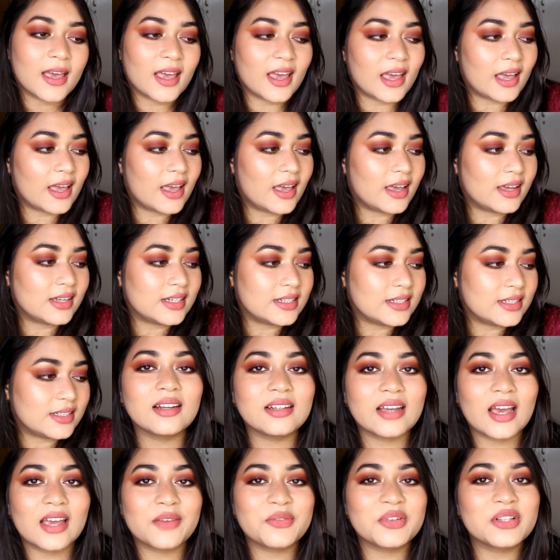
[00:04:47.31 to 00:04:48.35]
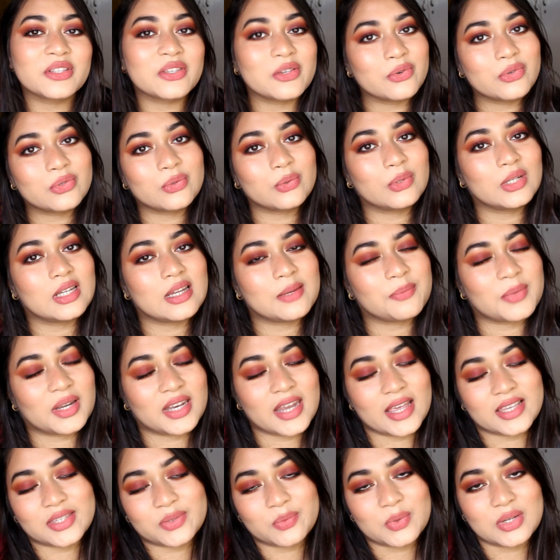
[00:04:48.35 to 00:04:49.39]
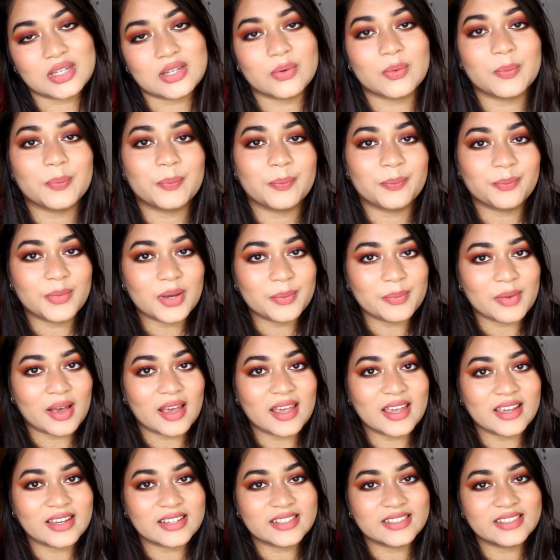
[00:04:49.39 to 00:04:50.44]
and I will see you soon in my next video. Bye bye.